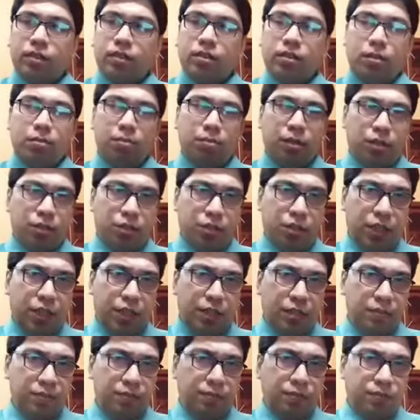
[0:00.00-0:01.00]
Number
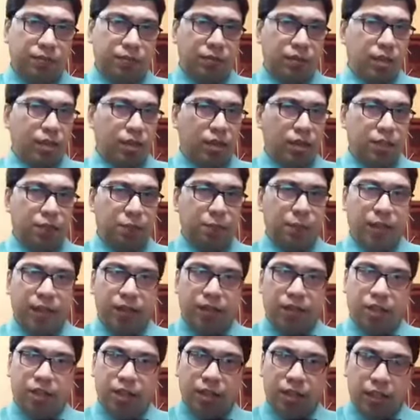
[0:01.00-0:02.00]
3, the
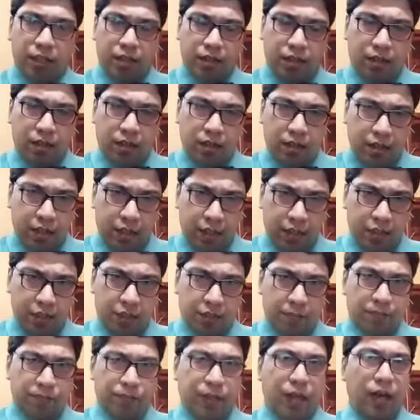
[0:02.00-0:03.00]
respiration rate,
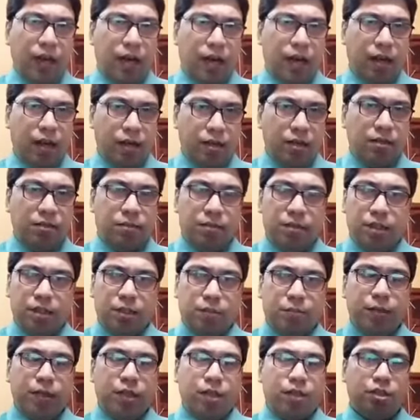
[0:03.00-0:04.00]
RR,
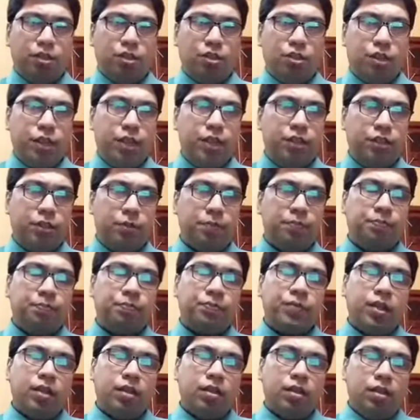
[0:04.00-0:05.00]
respiration rate.
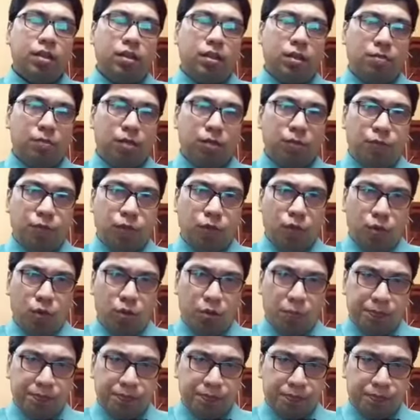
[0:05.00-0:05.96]
Number 4,